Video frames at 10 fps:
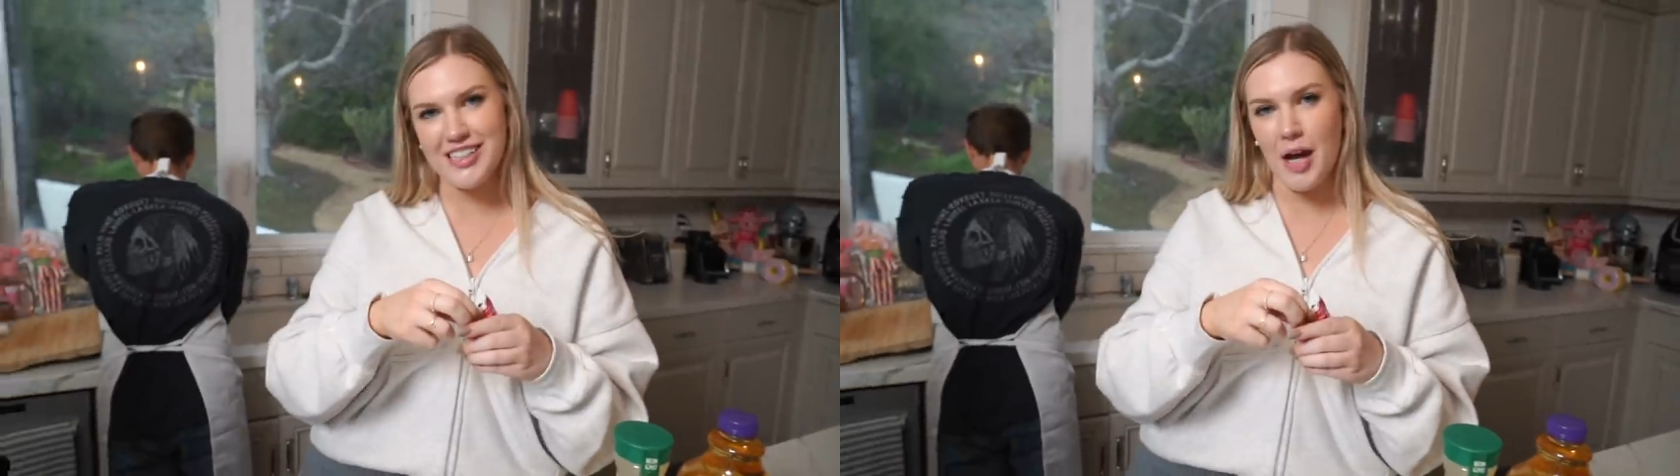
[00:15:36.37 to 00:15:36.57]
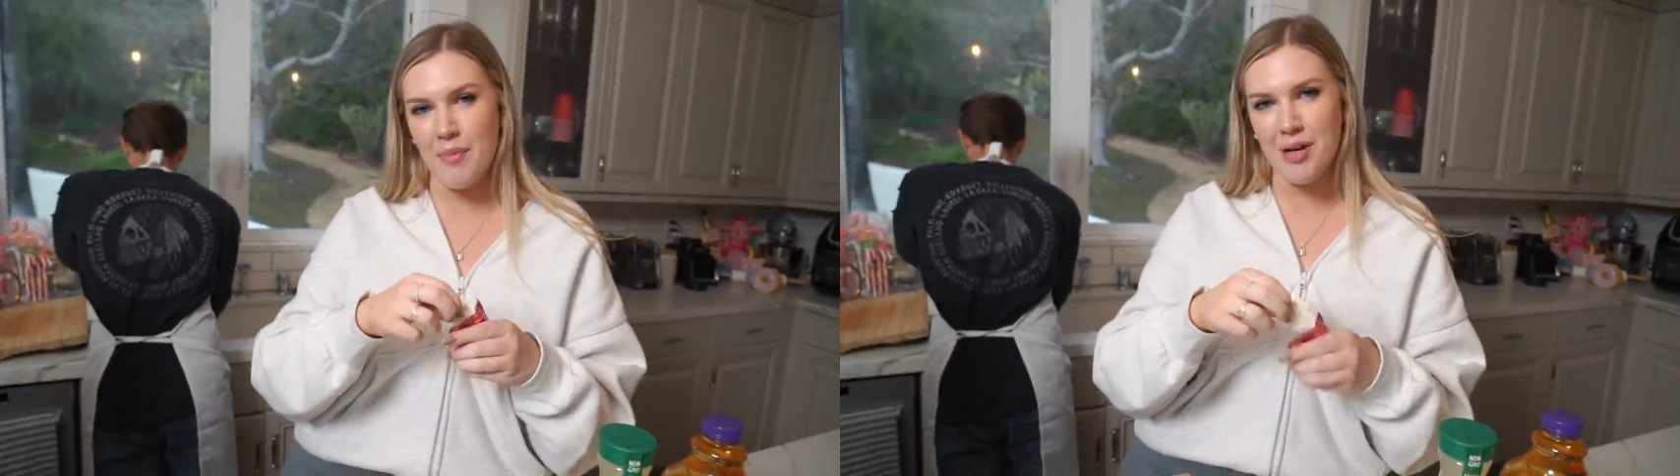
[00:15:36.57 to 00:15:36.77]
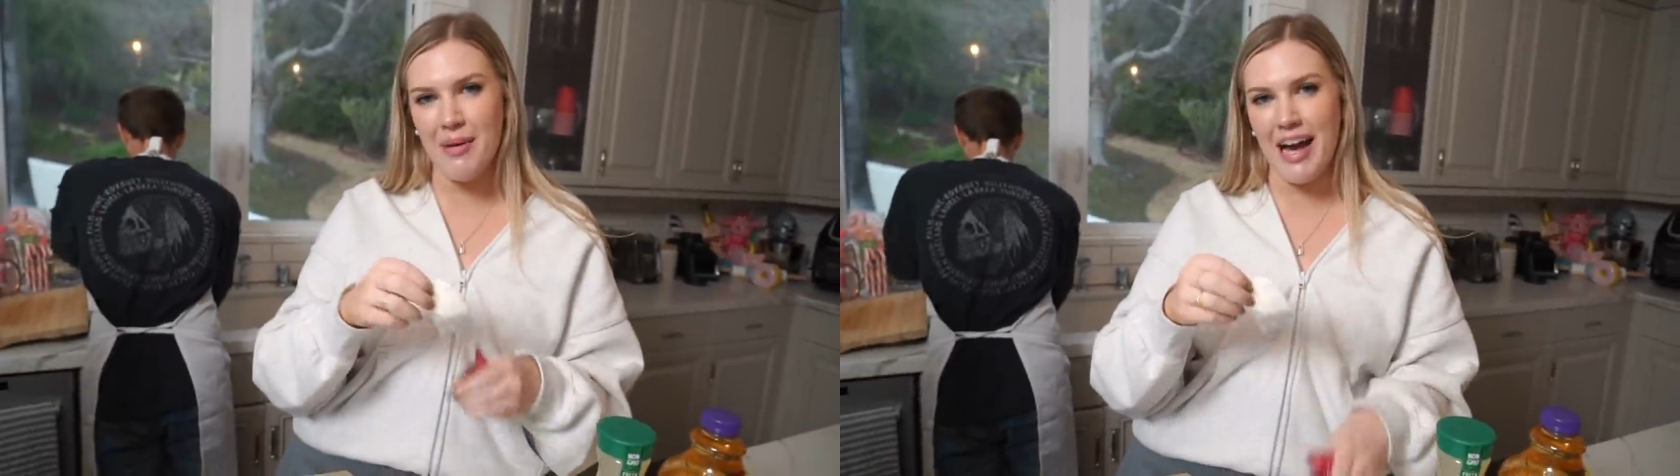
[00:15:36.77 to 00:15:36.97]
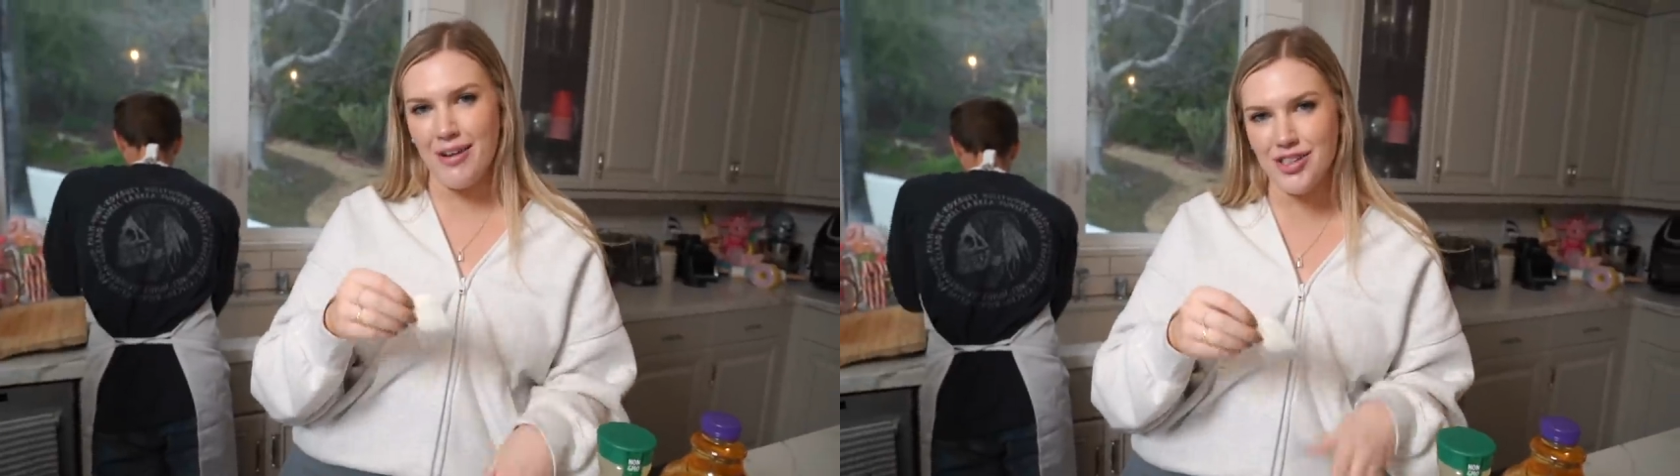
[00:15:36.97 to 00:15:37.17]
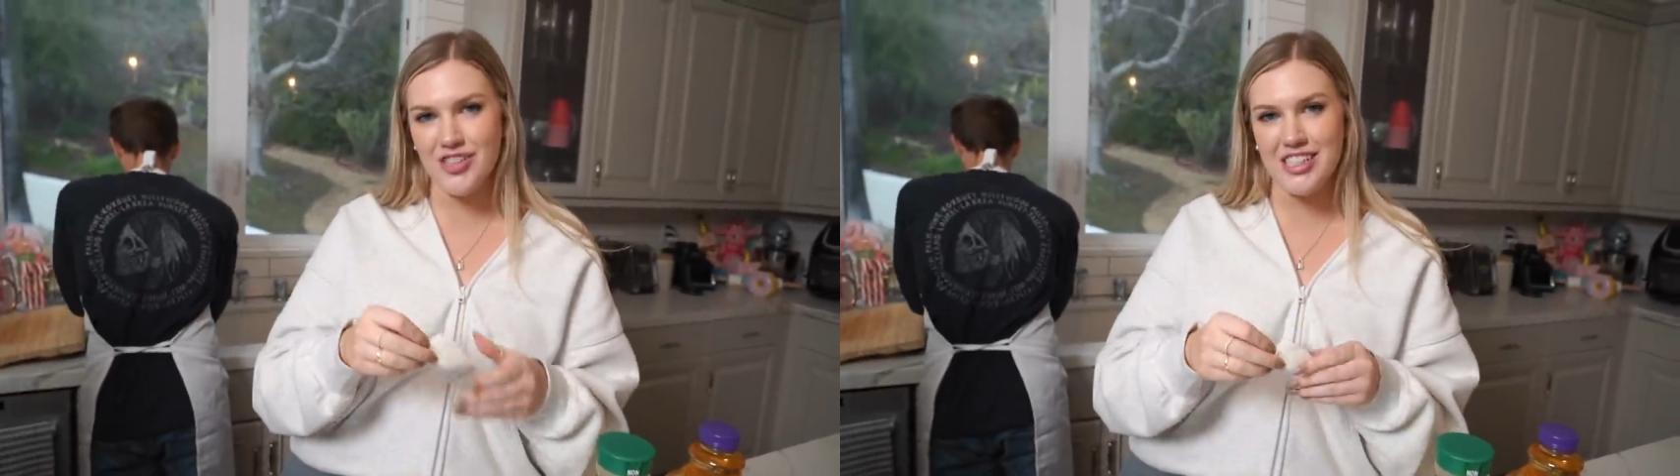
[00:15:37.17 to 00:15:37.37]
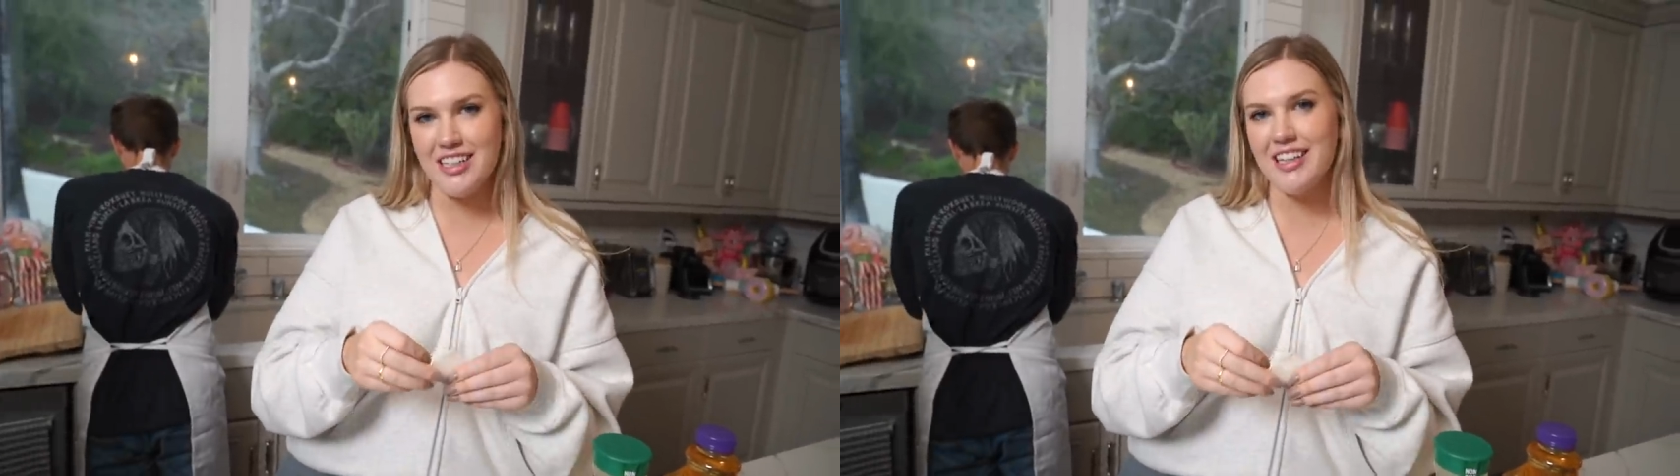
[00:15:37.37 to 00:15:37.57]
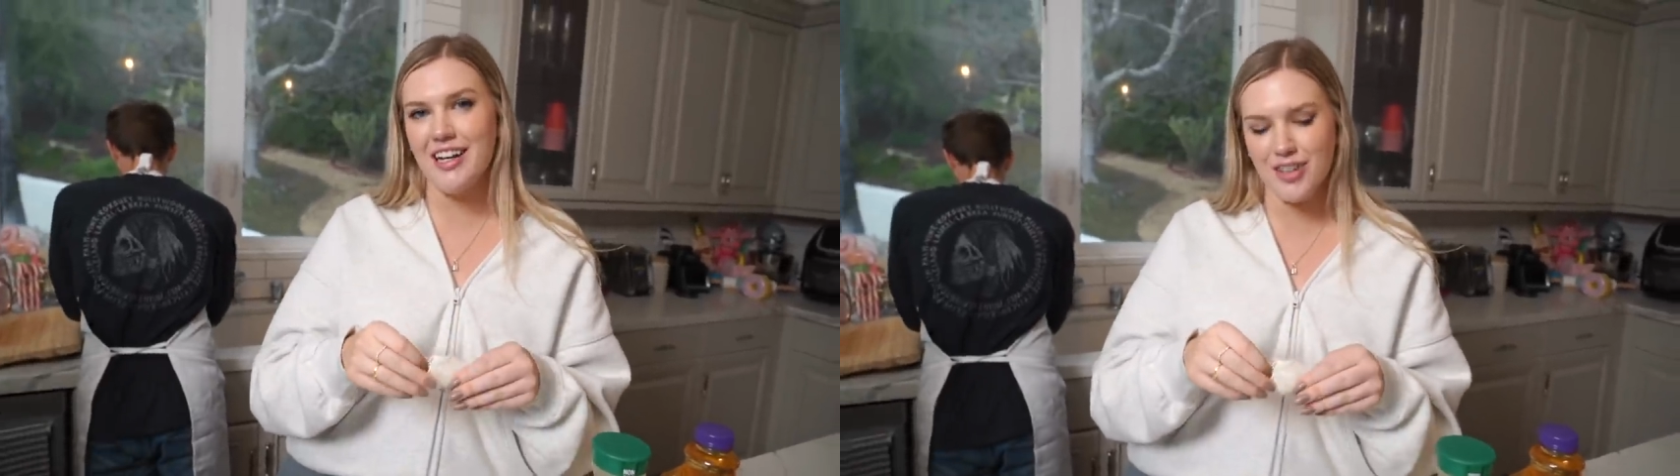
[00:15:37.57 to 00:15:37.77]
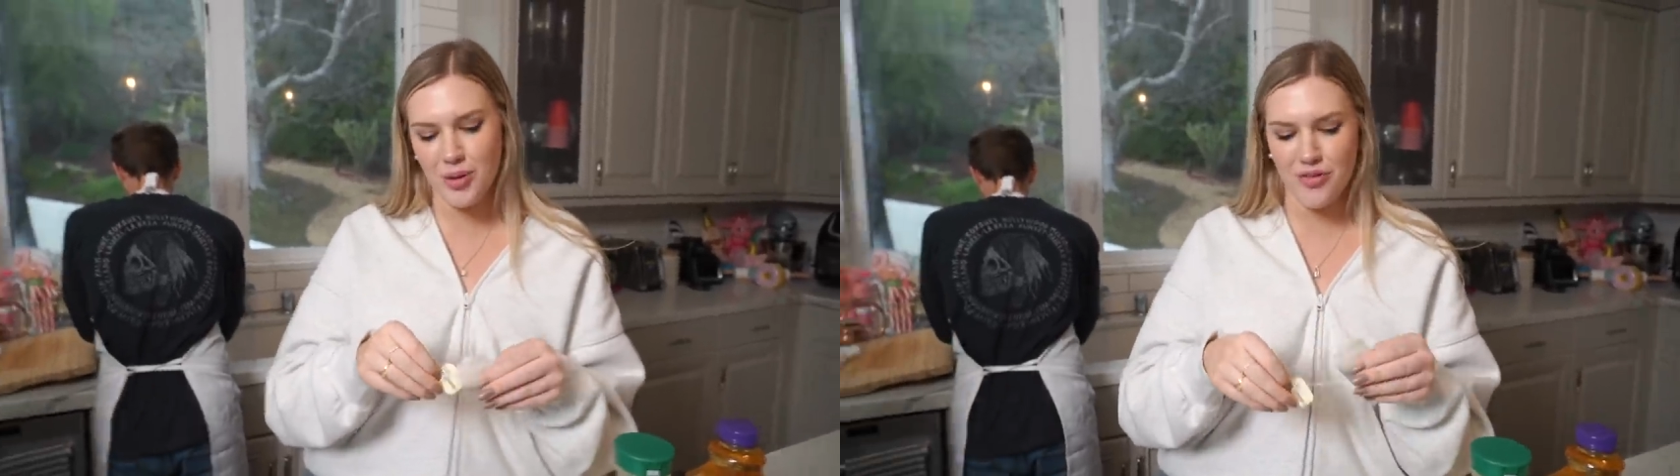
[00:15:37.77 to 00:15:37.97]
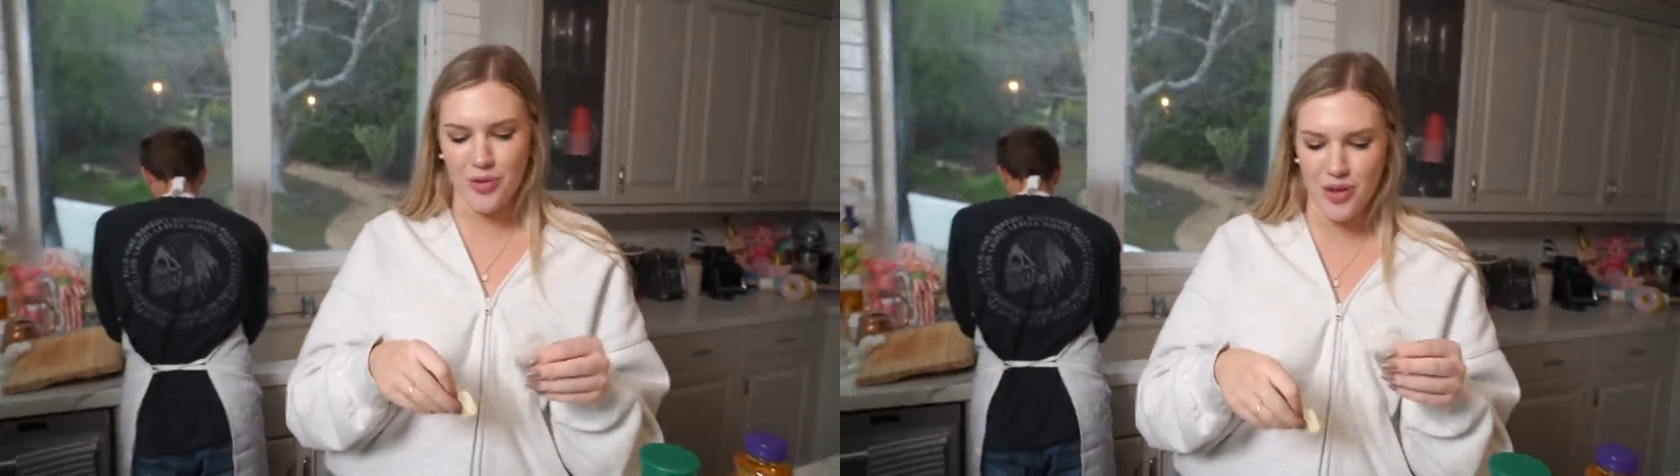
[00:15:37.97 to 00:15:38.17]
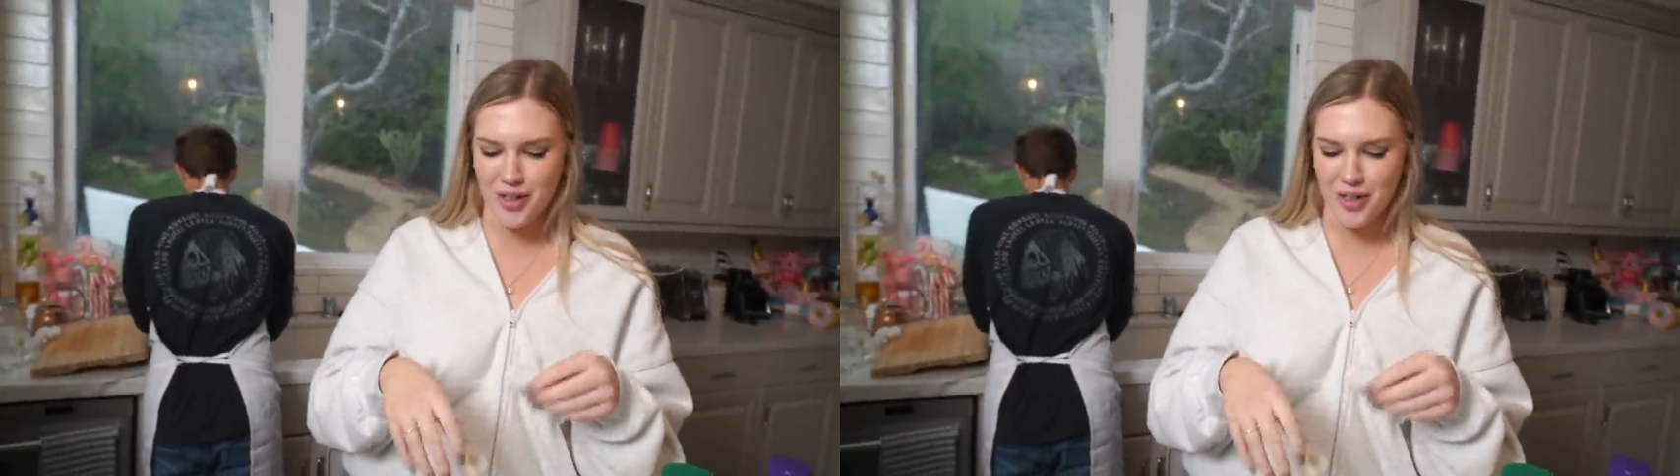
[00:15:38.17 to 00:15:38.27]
coming to my house for tea, then I'll do it for